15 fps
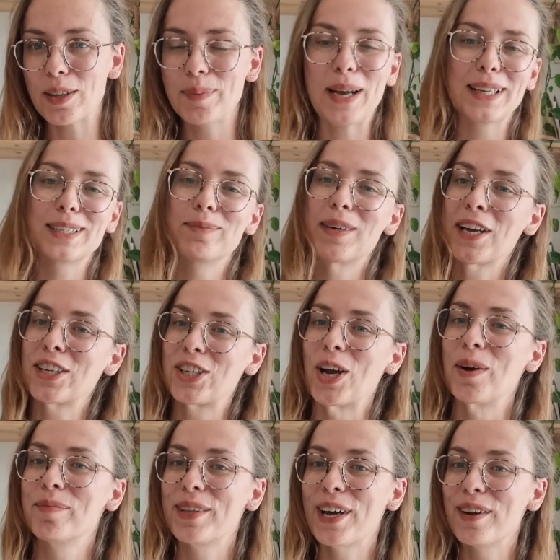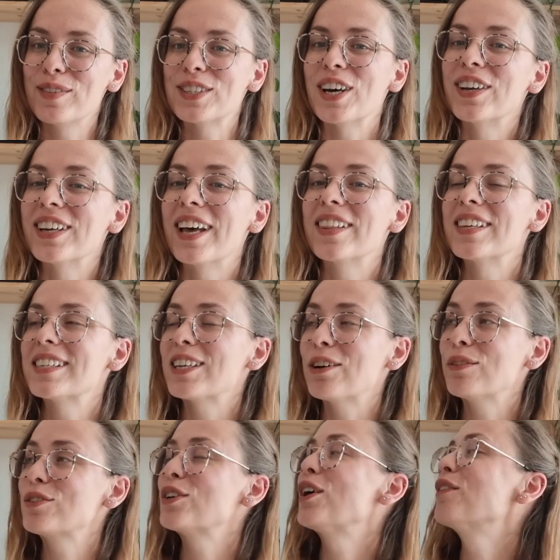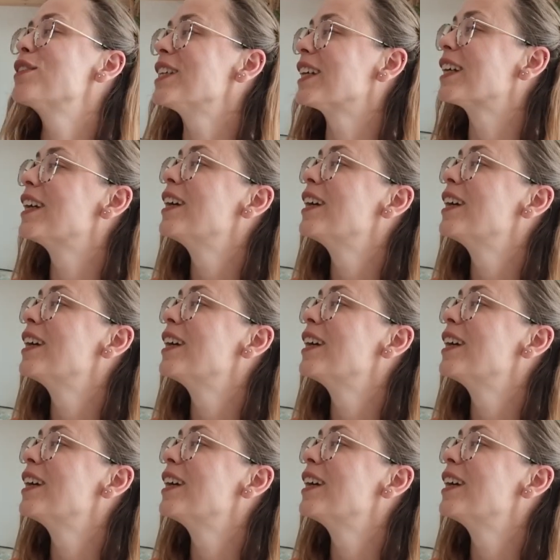the pattern mashup that I've done and the self-drafting,